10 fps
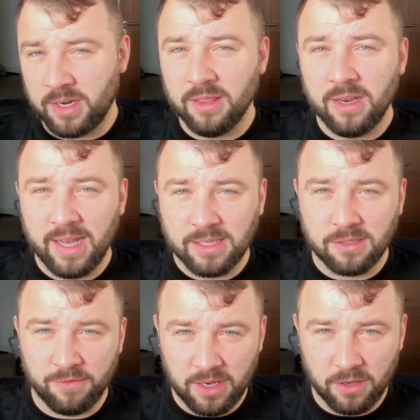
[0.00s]
in the next
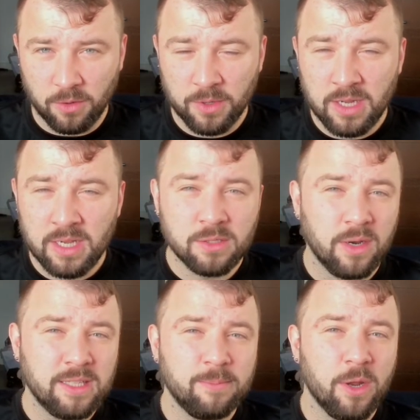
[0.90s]
video. So
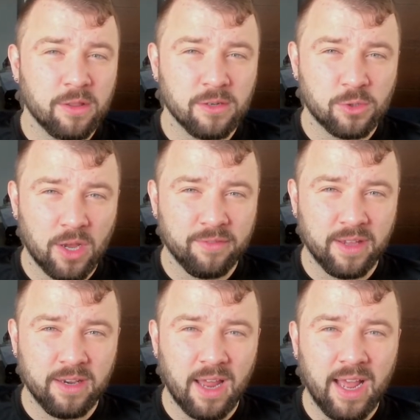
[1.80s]
let's plug the drive
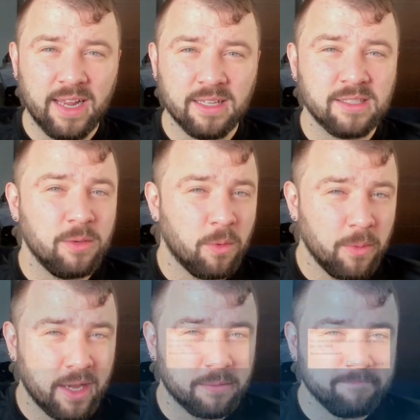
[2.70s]
in and see what we get.